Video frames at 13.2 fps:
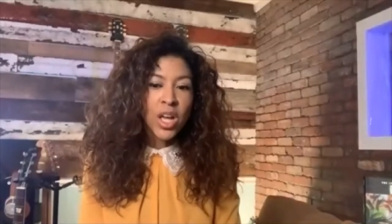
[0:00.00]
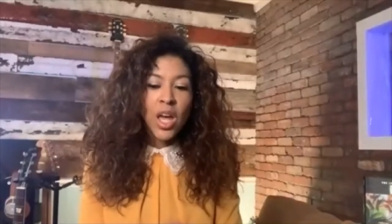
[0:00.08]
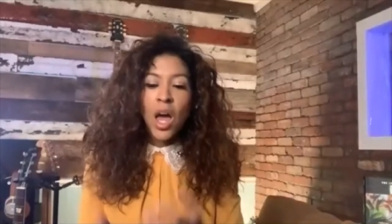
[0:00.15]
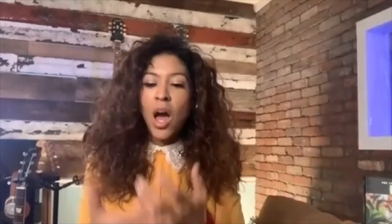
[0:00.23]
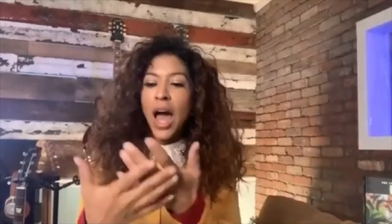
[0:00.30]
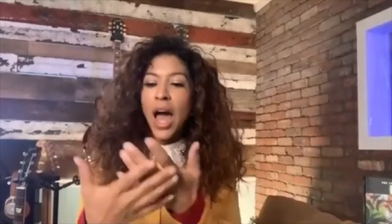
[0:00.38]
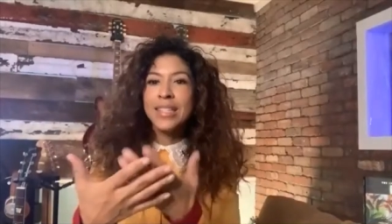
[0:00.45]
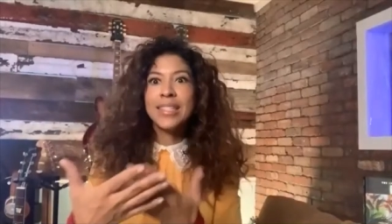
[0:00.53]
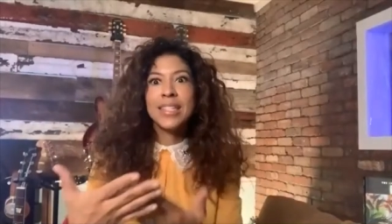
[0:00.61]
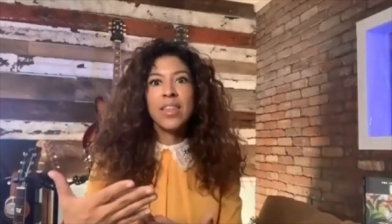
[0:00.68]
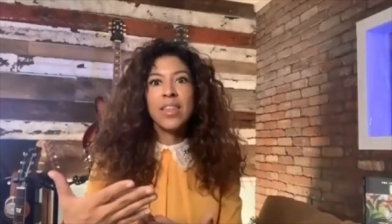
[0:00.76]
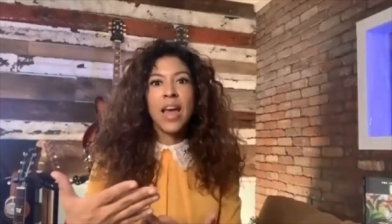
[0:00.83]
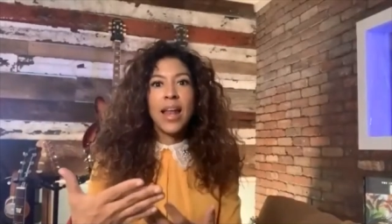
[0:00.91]
I
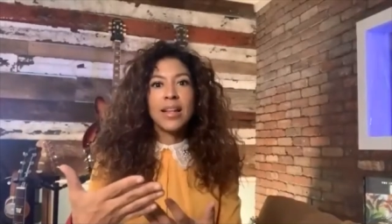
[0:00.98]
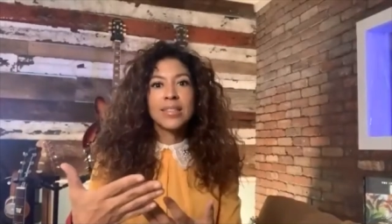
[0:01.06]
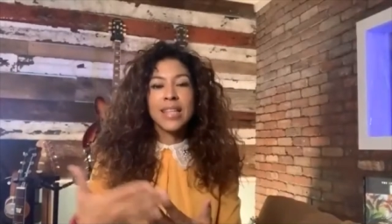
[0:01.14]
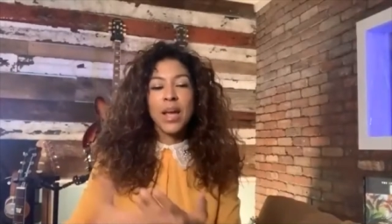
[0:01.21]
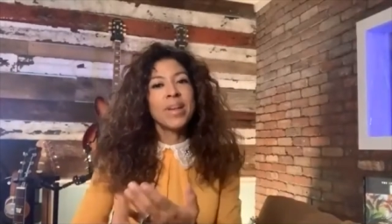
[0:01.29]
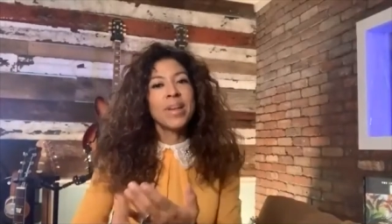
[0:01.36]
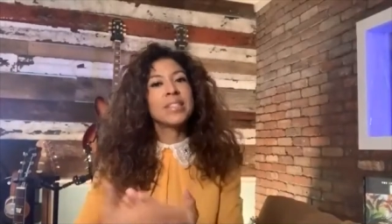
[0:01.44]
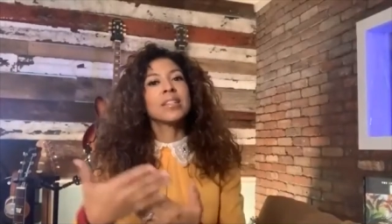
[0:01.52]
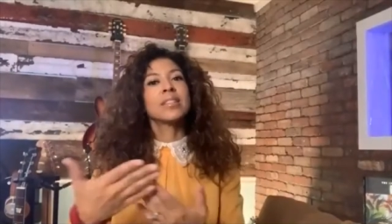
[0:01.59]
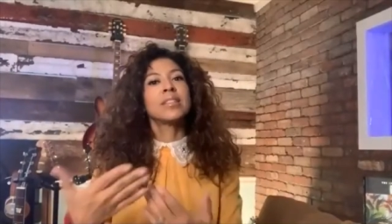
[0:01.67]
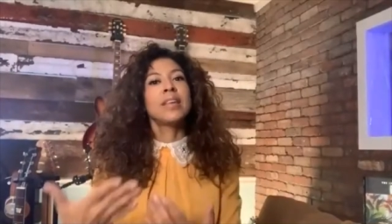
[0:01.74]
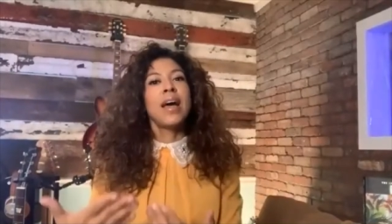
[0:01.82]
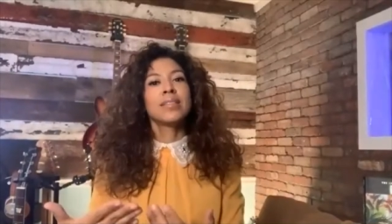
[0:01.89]
see that. And it's like my
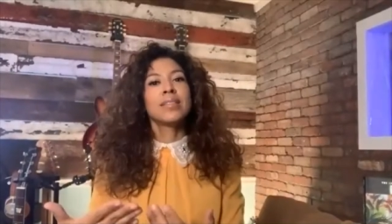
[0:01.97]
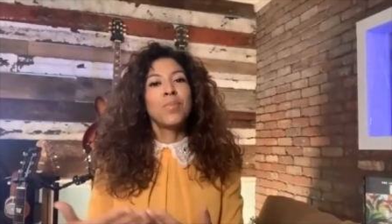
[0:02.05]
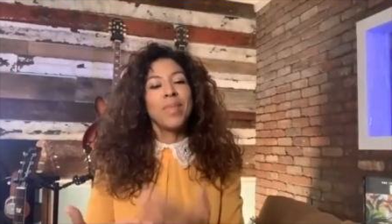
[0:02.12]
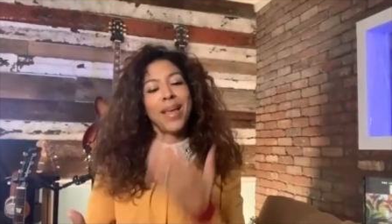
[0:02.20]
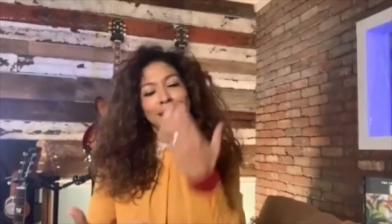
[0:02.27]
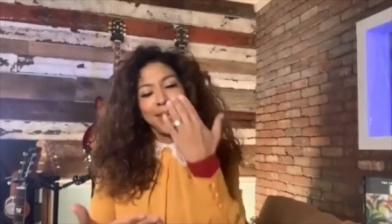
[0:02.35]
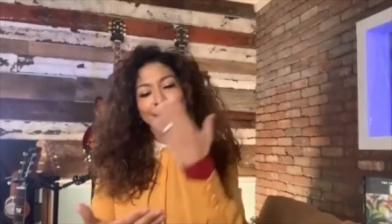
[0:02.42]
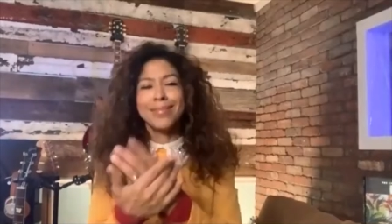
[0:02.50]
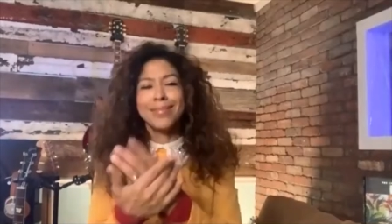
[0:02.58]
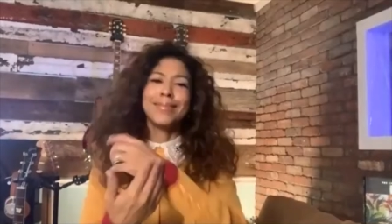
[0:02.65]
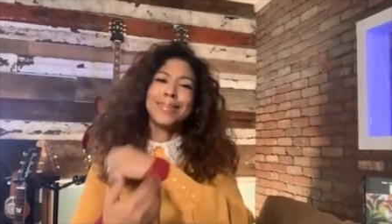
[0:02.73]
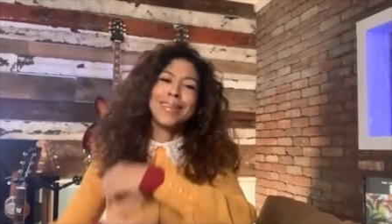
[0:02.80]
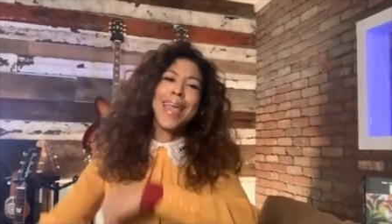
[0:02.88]
success. I'm like,
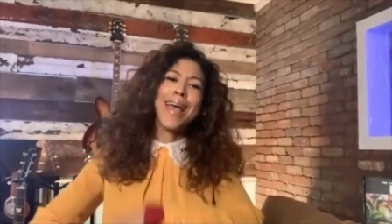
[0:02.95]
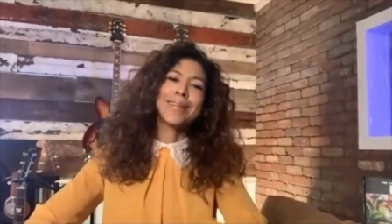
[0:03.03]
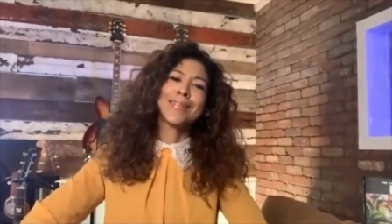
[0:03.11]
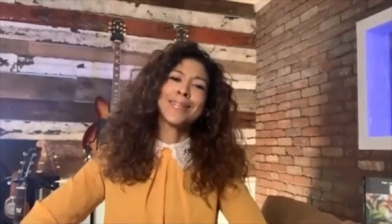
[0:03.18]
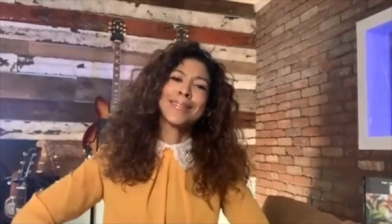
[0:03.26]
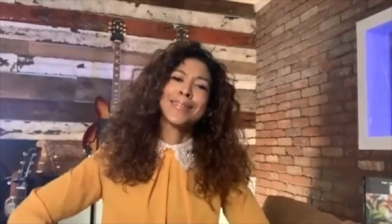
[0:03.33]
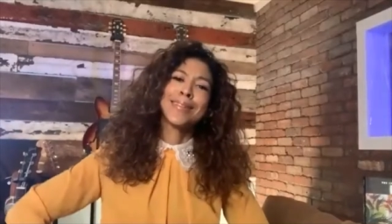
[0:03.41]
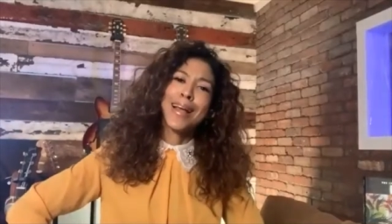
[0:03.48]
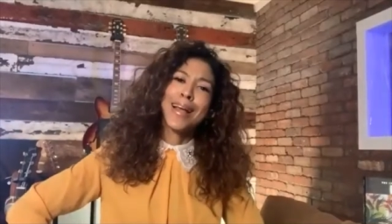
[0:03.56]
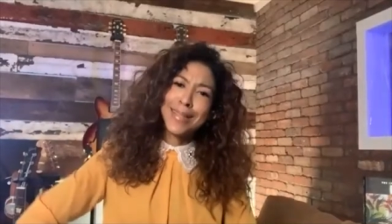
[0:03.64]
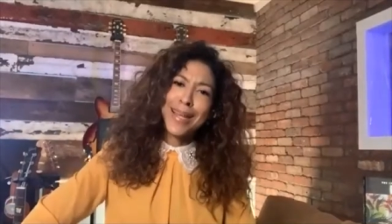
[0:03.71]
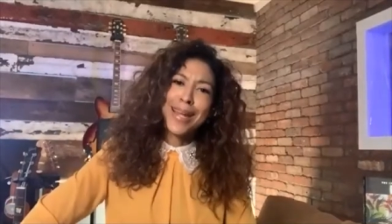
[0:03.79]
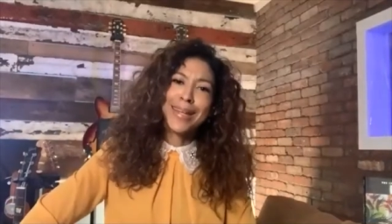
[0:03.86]
yes,
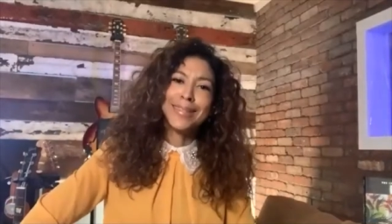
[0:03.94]
I did it.